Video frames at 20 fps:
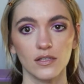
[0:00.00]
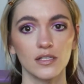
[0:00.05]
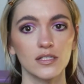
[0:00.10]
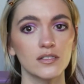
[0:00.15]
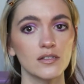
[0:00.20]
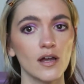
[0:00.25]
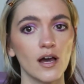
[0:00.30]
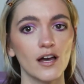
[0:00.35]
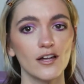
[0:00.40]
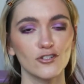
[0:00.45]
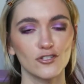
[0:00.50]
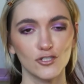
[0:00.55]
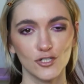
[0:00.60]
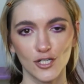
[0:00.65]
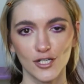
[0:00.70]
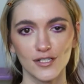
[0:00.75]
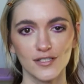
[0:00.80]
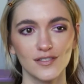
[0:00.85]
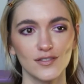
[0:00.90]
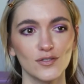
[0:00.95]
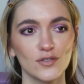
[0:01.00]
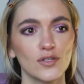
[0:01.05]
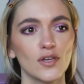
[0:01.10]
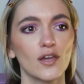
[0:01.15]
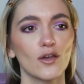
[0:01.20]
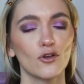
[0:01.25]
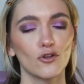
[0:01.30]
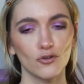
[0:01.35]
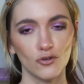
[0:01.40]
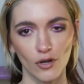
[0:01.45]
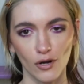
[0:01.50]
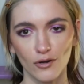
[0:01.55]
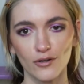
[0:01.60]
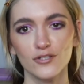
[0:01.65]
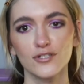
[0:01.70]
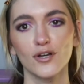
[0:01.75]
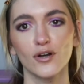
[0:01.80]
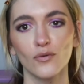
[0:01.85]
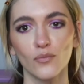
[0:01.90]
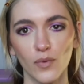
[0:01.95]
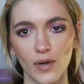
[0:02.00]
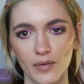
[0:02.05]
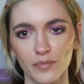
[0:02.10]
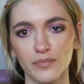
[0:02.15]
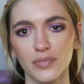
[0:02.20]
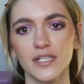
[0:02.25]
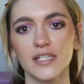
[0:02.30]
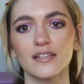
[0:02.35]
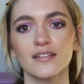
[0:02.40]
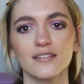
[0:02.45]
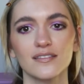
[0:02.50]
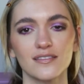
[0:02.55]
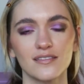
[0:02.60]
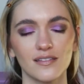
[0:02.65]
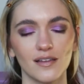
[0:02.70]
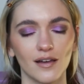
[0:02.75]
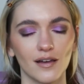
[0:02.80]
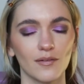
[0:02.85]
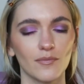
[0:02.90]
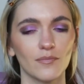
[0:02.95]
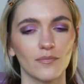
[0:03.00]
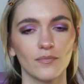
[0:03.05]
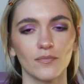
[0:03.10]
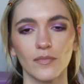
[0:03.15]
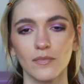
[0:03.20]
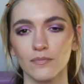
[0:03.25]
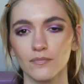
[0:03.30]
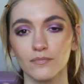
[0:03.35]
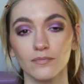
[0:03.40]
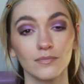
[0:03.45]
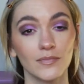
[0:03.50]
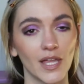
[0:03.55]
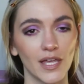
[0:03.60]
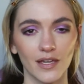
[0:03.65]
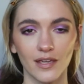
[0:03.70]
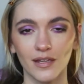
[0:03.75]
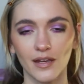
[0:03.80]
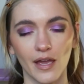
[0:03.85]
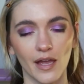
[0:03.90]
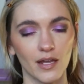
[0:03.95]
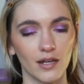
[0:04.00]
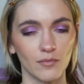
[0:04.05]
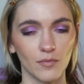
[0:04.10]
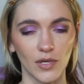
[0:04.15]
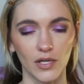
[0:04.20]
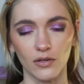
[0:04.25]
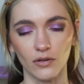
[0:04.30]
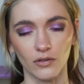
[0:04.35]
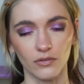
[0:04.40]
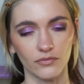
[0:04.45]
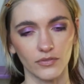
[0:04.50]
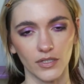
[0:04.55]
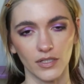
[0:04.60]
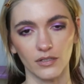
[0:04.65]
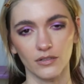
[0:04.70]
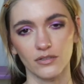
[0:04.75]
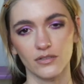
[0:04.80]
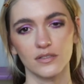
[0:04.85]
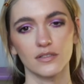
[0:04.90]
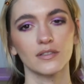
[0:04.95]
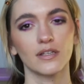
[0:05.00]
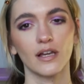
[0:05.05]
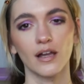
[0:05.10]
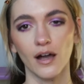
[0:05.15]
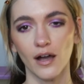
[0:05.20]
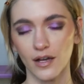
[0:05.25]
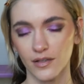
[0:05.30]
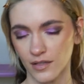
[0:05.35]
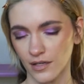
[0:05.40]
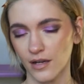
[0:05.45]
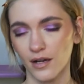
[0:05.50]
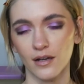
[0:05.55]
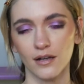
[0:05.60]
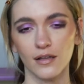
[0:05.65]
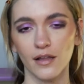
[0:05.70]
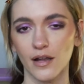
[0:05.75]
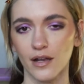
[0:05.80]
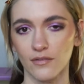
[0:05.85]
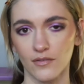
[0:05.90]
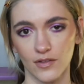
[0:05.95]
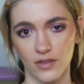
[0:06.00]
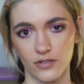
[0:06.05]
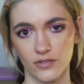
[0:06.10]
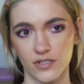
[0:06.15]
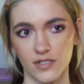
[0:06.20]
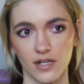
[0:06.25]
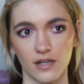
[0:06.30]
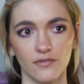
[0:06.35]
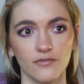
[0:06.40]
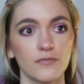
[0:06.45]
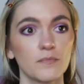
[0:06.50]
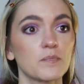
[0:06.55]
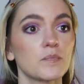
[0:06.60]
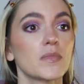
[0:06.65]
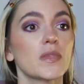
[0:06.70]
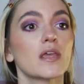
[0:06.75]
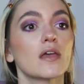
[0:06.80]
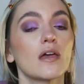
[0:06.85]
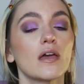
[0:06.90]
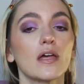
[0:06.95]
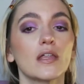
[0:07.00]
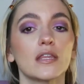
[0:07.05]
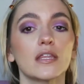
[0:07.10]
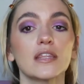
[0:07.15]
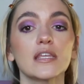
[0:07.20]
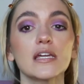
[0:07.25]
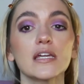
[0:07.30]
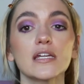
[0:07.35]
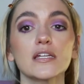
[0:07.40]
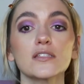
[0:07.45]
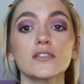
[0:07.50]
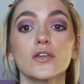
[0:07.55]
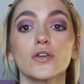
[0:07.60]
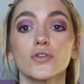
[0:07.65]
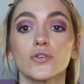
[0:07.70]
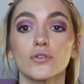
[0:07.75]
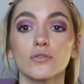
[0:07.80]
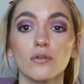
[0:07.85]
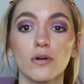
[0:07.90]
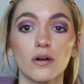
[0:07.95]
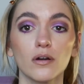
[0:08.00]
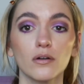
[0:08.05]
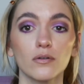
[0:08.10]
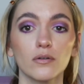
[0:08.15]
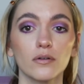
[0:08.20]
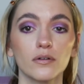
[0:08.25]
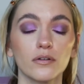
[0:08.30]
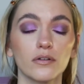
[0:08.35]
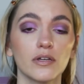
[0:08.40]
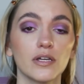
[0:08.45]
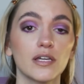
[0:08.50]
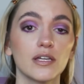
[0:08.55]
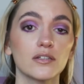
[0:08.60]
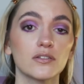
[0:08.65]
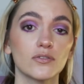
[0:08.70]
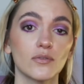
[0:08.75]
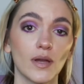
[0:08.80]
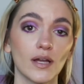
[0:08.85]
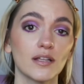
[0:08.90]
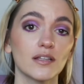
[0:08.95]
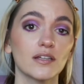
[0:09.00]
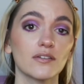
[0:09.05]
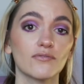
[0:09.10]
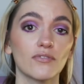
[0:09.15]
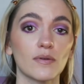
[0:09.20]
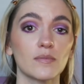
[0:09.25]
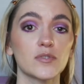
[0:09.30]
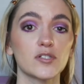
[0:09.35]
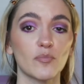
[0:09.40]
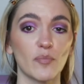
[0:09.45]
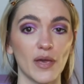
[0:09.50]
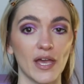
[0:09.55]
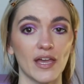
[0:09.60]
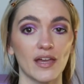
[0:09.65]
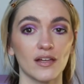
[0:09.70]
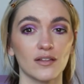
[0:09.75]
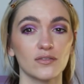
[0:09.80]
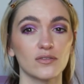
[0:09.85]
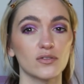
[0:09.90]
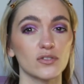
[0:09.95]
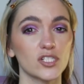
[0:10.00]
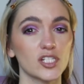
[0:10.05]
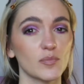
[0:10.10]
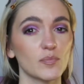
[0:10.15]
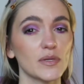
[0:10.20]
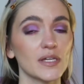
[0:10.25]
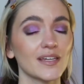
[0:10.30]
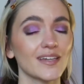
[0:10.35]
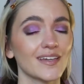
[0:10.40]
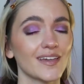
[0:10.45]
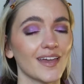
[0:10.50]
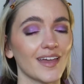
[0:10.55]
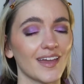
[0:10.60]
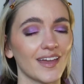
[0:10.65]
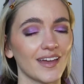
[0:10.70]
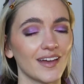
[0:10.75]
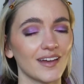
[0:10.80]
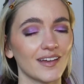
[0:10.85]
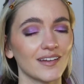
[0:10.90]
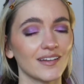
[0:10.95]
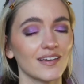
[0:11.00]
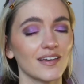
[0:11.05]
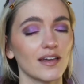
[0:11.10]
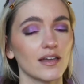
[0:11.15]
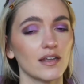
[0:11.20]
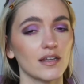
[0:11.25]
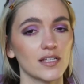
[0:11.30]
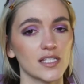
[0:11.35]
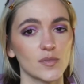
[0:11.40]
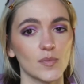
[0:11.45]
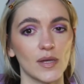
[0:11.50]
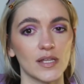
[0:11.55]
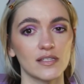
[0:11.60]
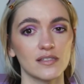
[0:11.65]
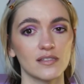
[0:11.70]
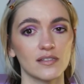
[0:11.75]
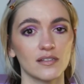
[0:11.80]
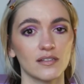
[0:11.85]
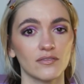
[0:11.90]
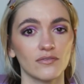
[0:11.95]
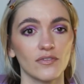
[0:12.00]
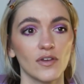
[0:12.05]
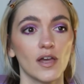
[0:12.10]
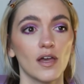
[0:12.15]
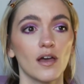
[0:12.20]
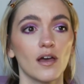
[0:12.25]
It's not just Naruto, One Piece, naked anime girl figures. They got a lot of other stuff. The thing is, you are ordering directly from Japan, so shipping can get expensive.